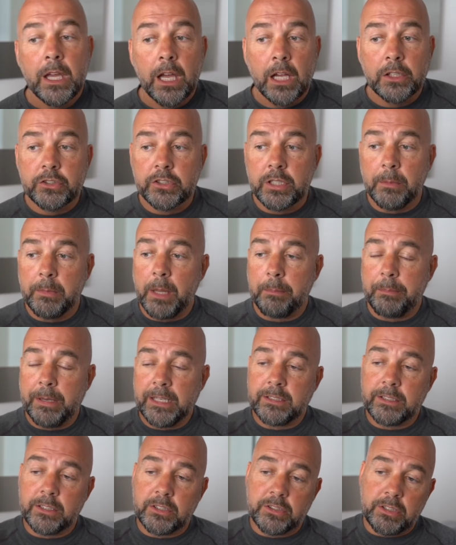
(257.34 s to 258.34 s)
And some of the
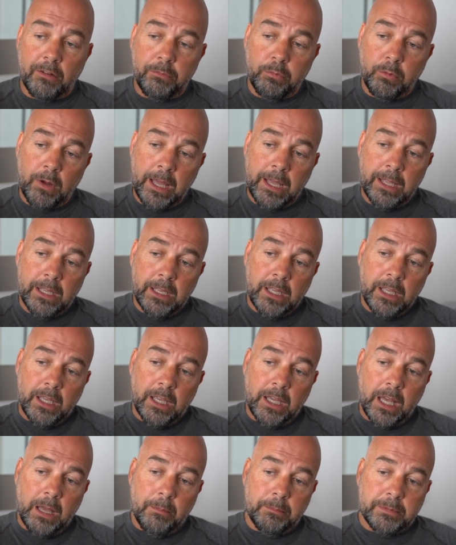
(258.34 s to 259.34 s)
pieces of software,
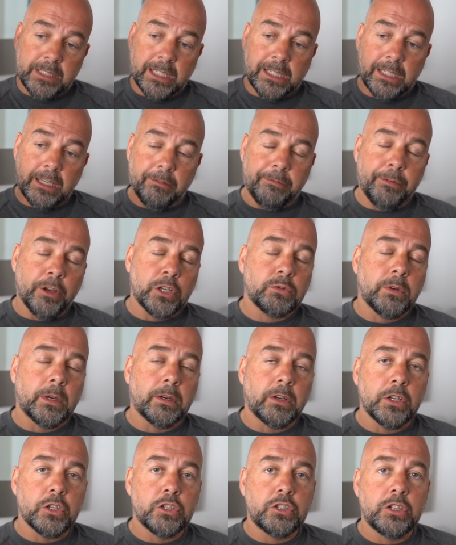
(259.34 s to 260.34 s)
um, particularly the first one I'm
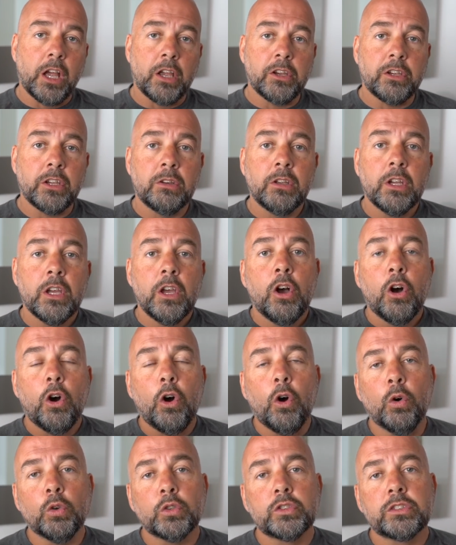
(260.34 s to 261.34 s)
going to show you,
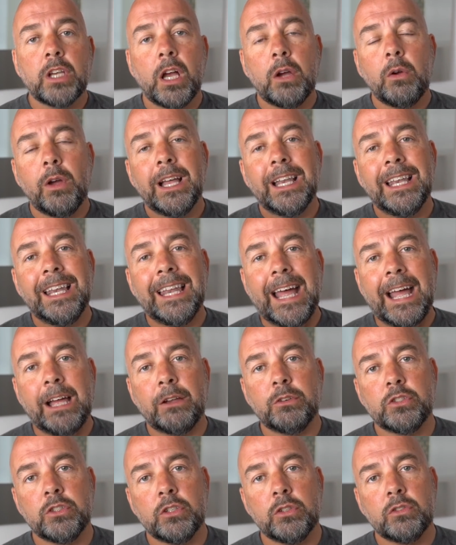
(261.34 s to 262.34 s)
also
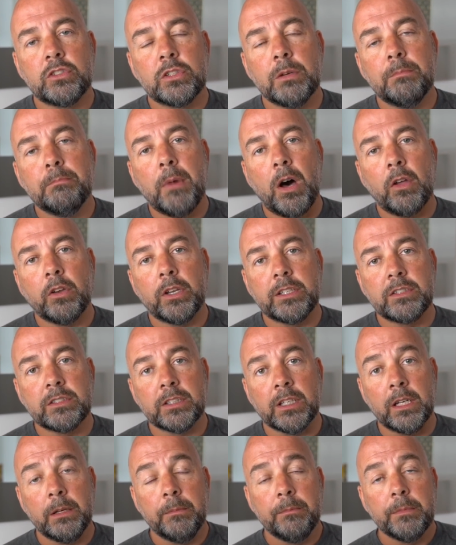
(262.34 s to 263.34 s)
allows you to
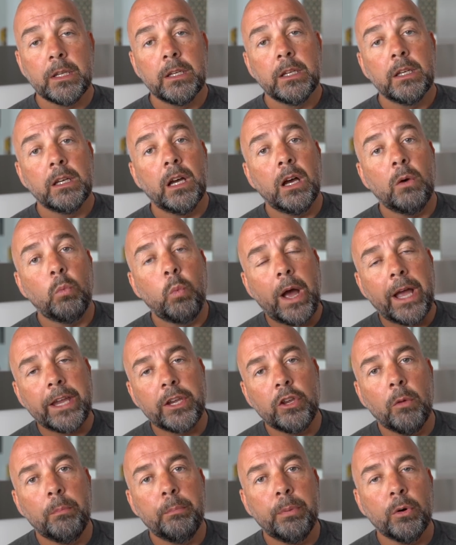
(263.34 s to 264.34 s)
monitor uh, where
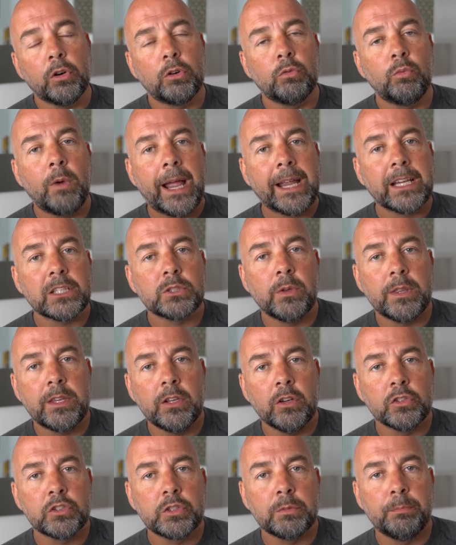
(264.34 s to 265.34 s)
your book ranks with
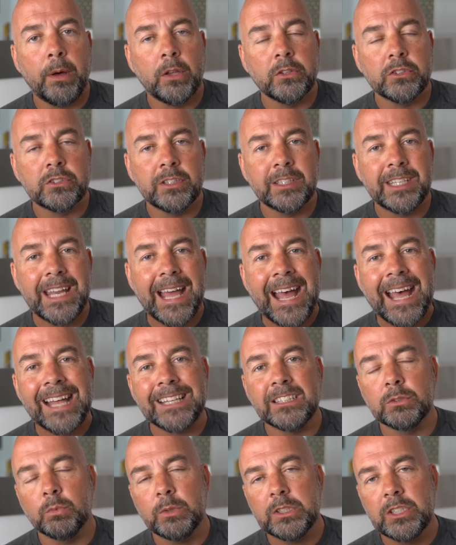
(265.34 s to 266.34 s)
your sponsored
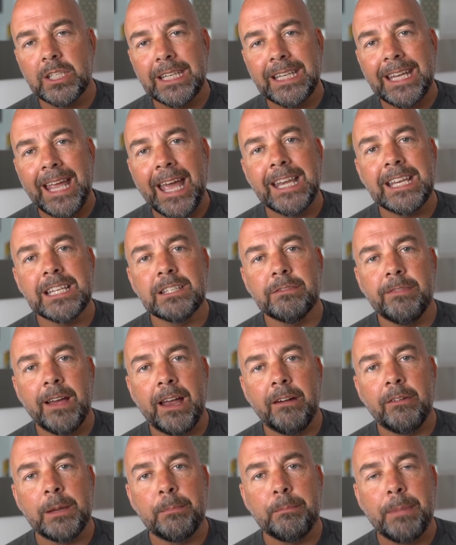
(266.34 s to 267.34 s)
ads, which again is
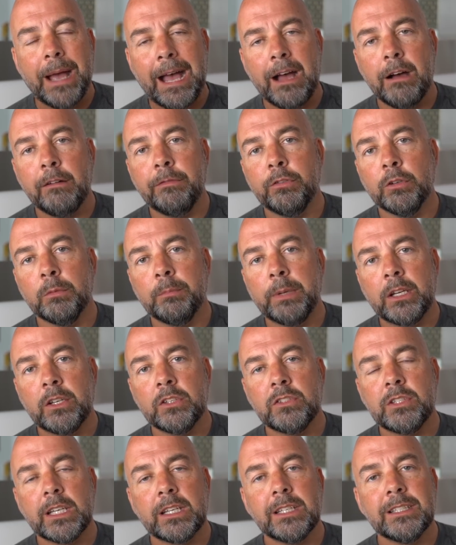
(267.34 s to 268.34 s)
very powerful,
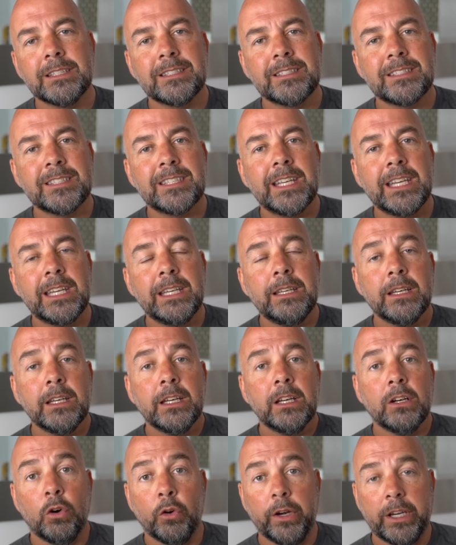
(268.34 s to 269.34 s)
because it can see,
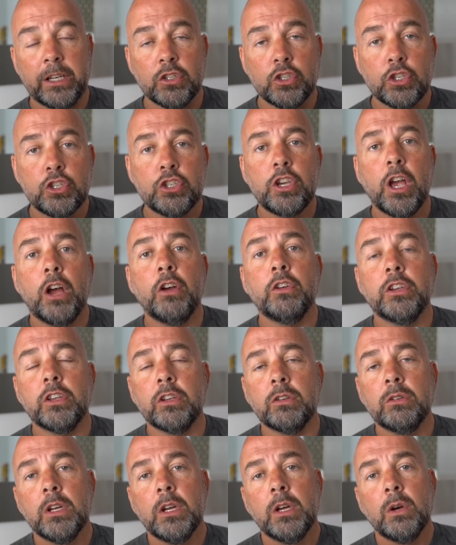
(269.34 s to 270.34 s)
or it can show
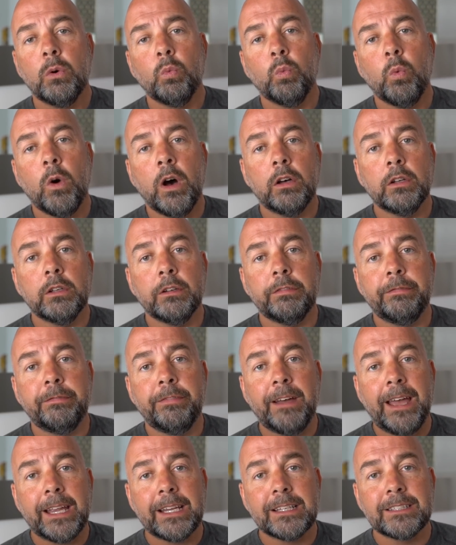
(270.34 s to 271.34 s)
you, what
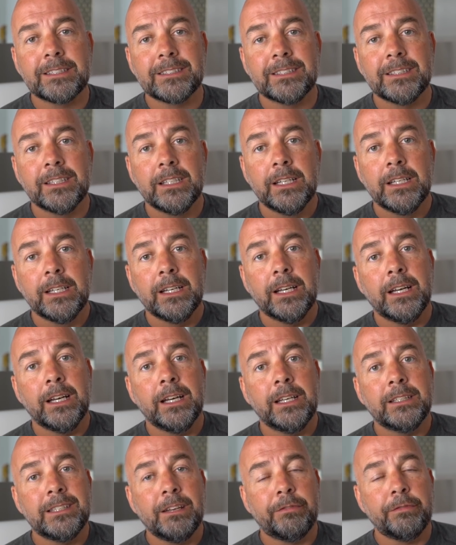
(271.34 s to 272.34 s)
effects
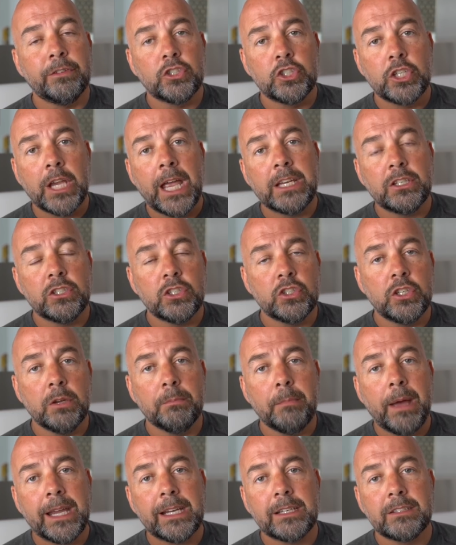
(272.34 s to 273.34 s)
Uh, different changes you
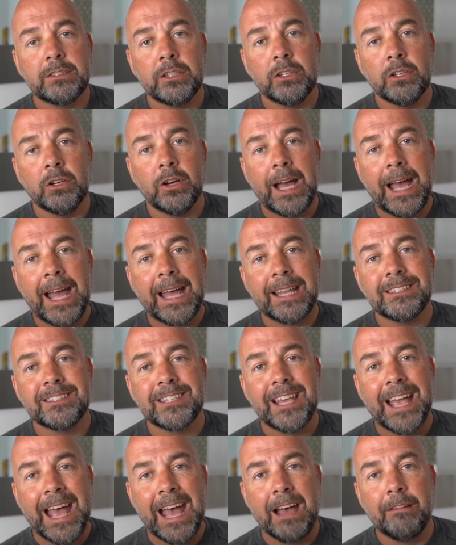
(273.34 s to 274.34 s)
make to your ads
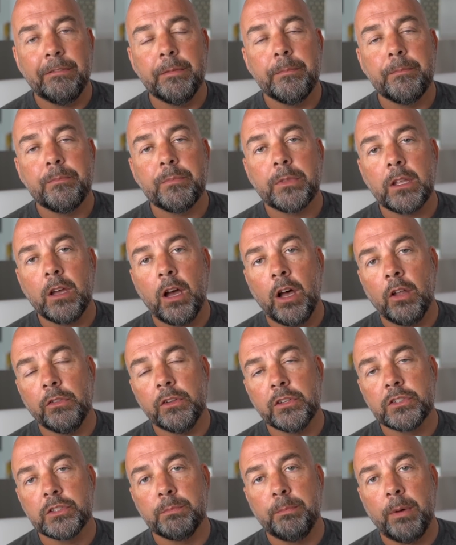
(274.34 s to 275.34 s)
have on
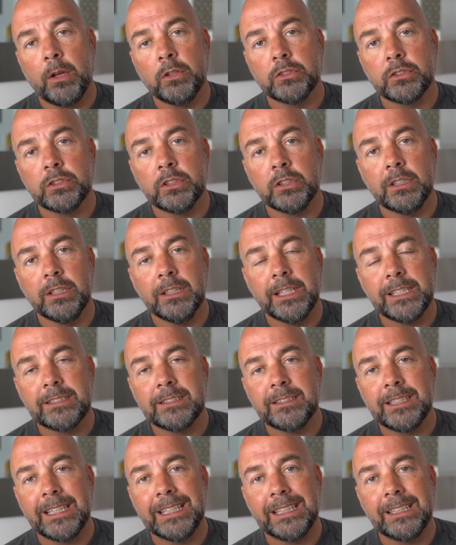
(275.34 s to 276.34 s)
the sponsored
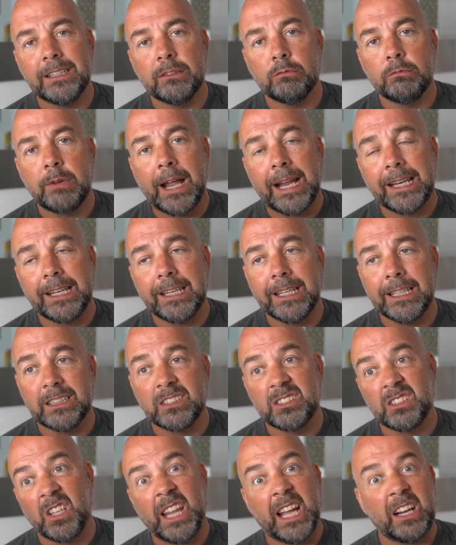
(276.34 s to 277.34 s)
listing rankings.
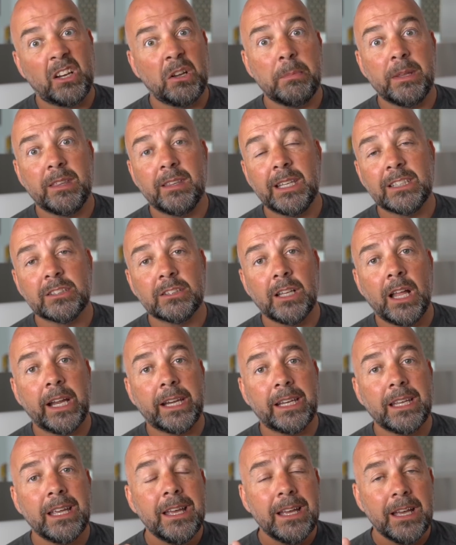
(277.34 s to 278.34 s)
So that could be things like
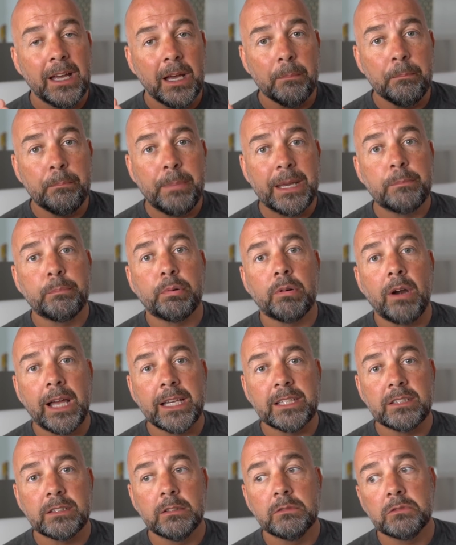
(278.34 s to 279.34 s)
uh, bid price.